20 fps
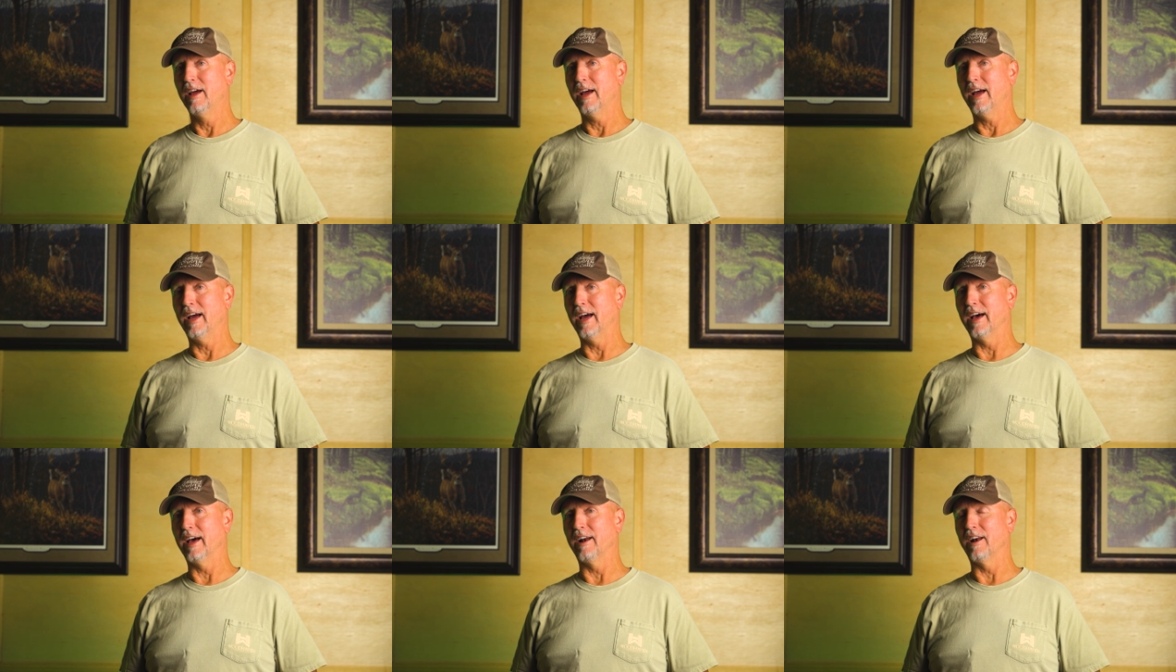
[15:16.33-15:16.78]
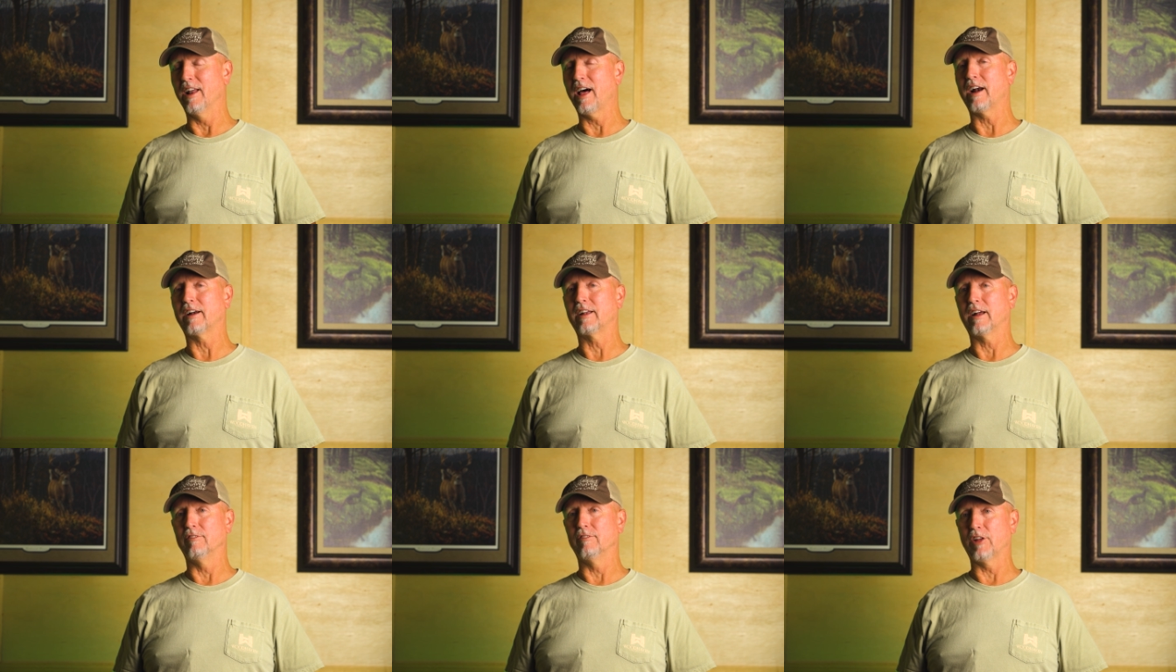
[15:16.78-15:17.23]
And a lot
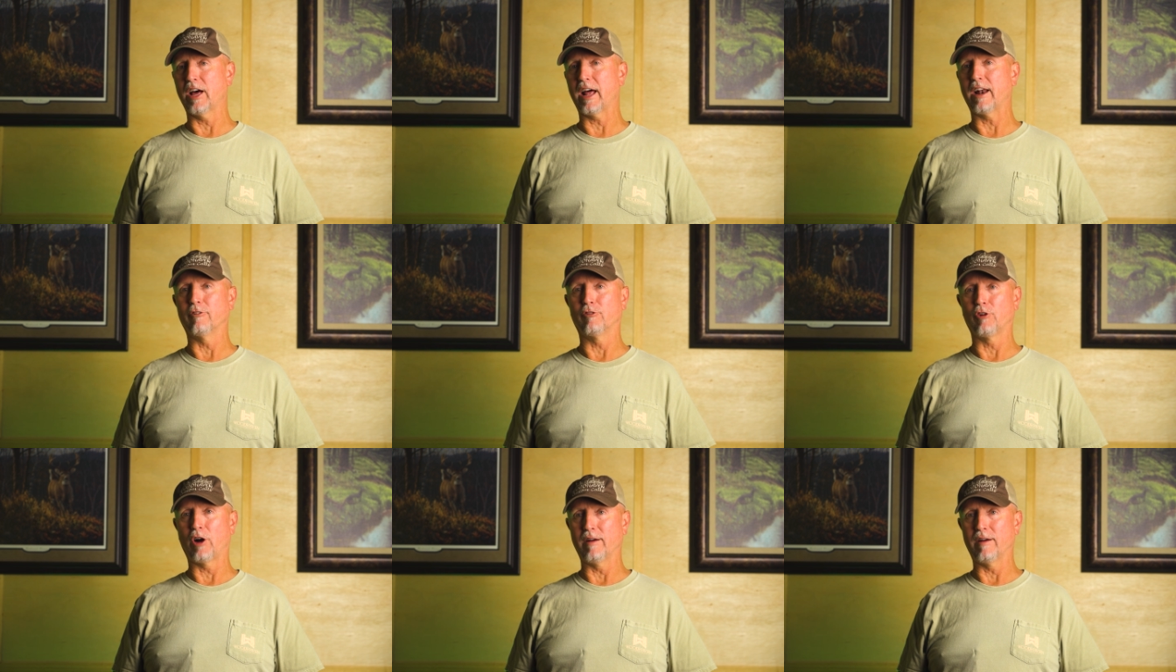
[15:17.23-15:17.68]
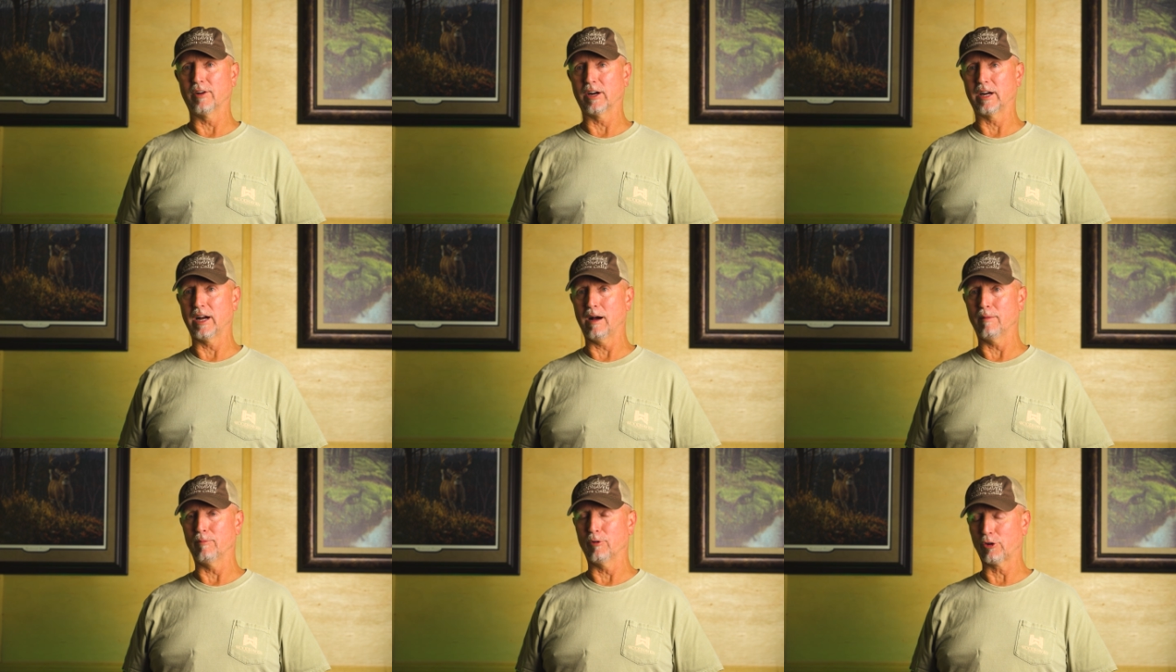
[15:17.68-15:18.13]
of times that'll drive a
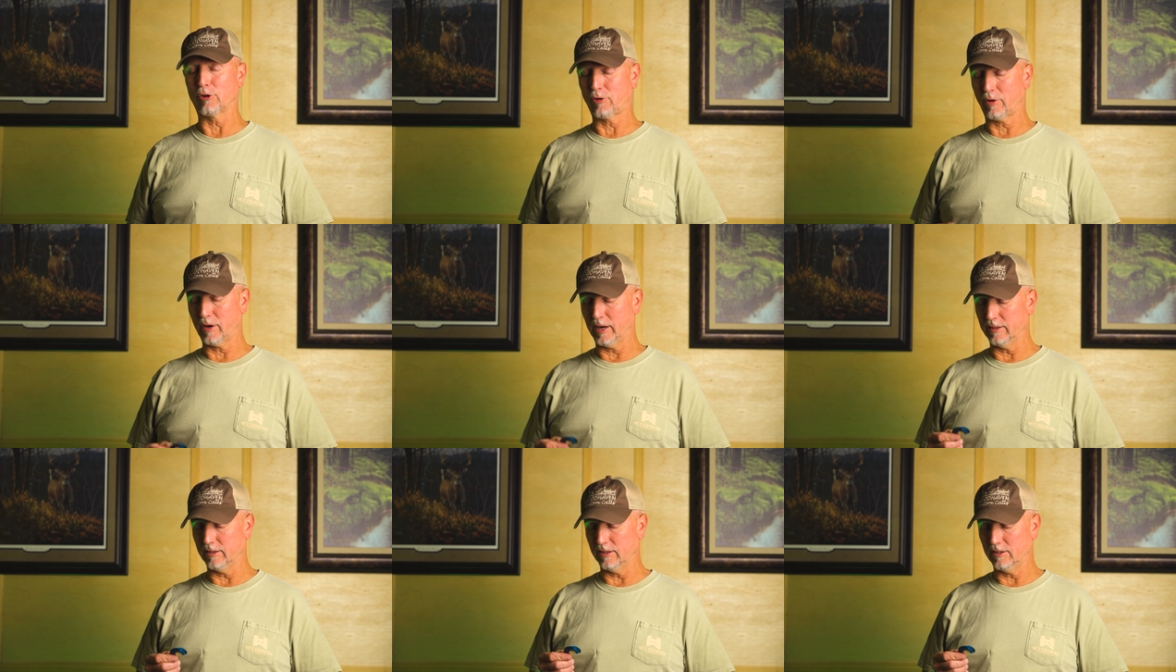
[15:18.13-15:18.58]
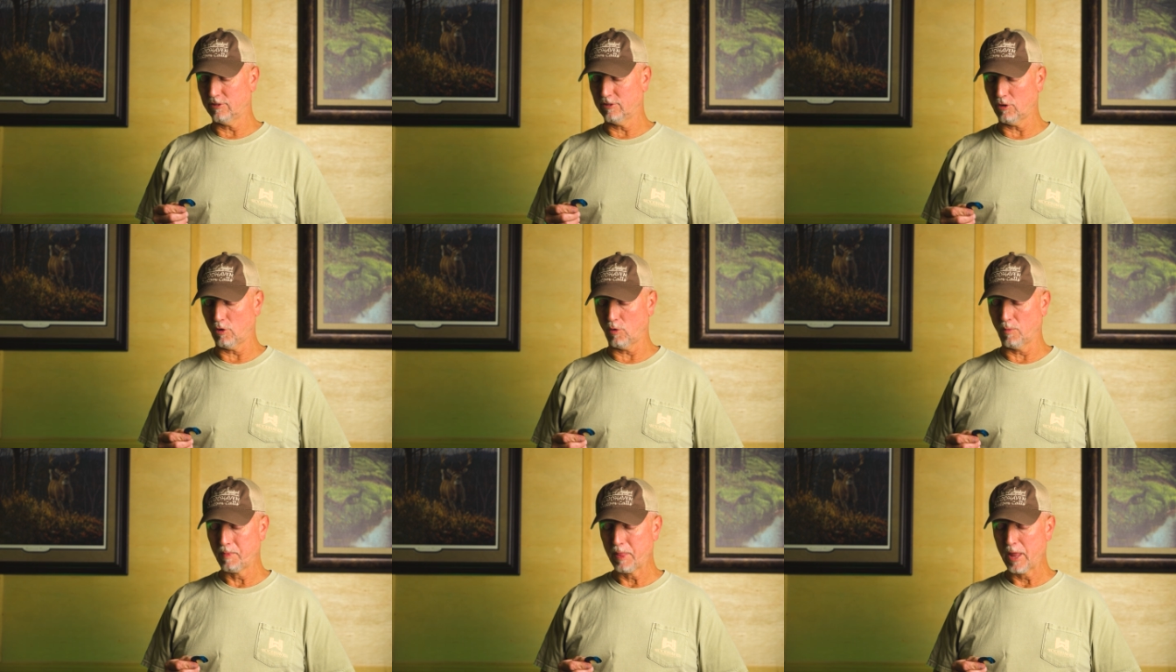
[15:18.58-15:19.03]
gobbler crazy.
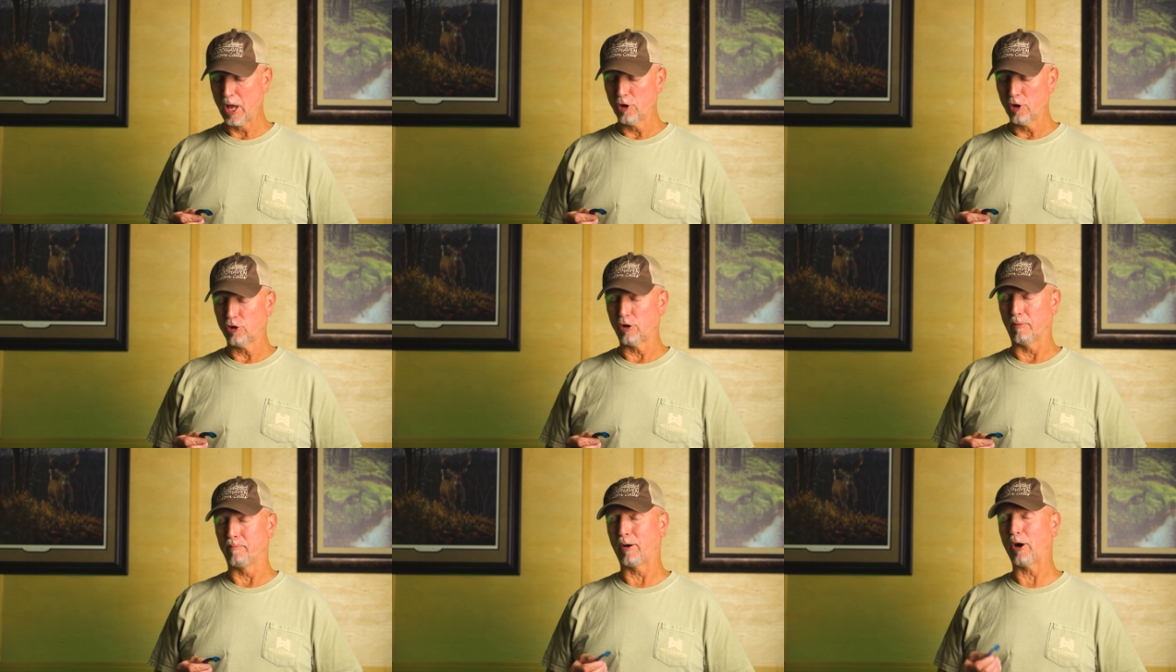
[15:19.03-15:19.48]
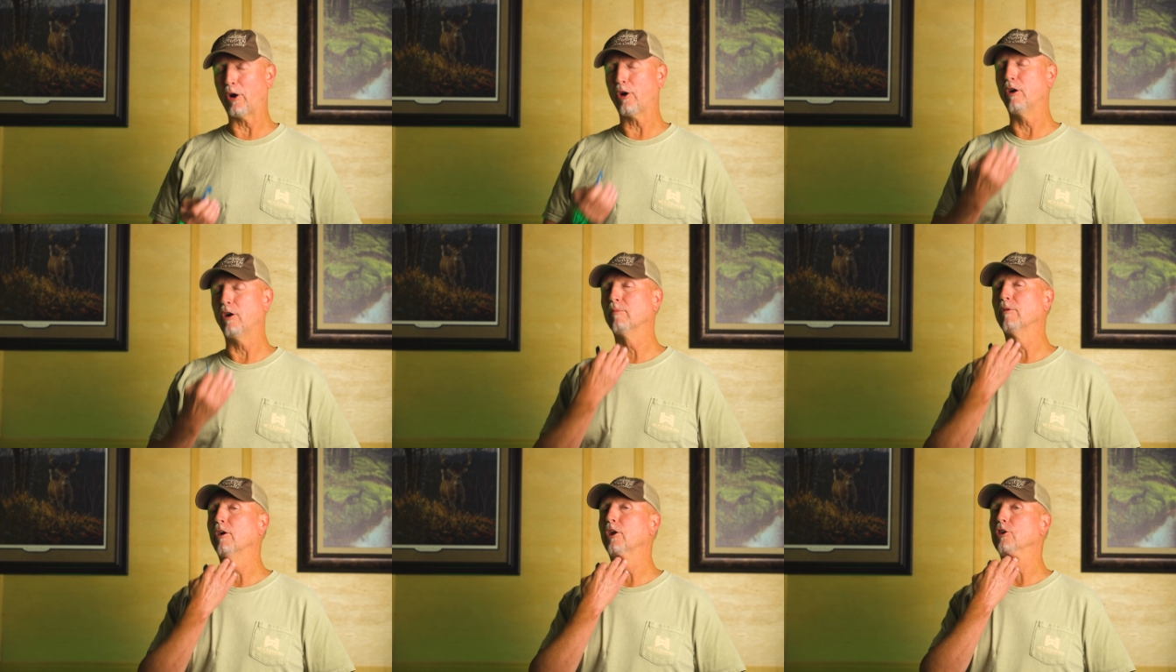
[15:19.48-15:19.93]
So to purr,
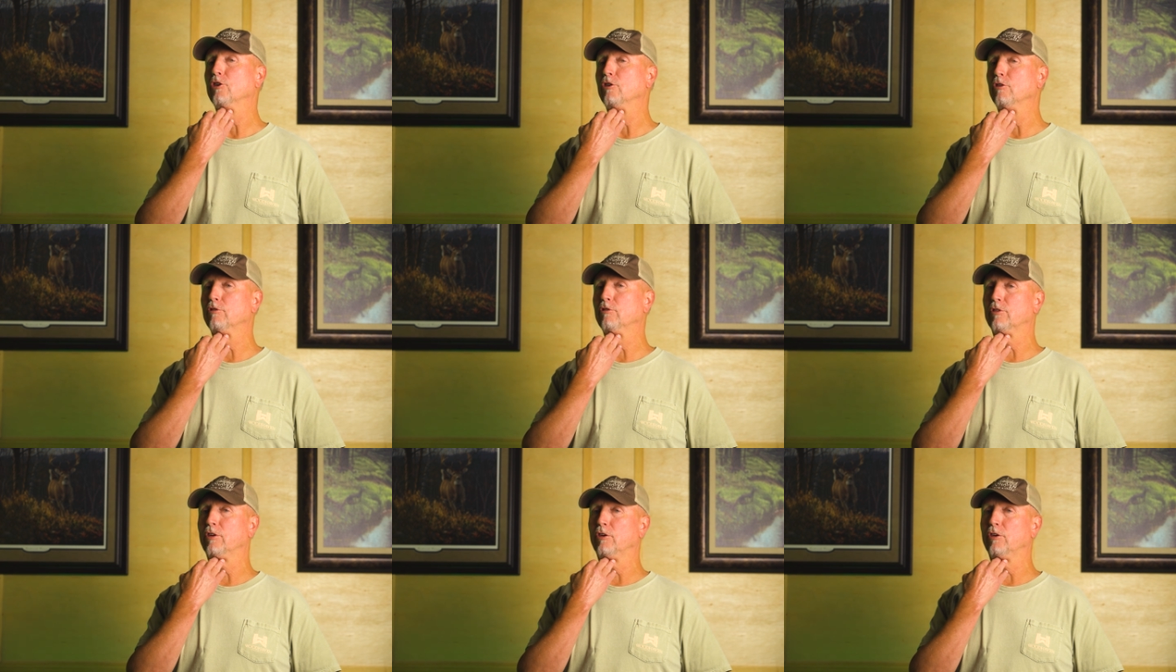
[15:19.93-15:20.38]
I'm going to use the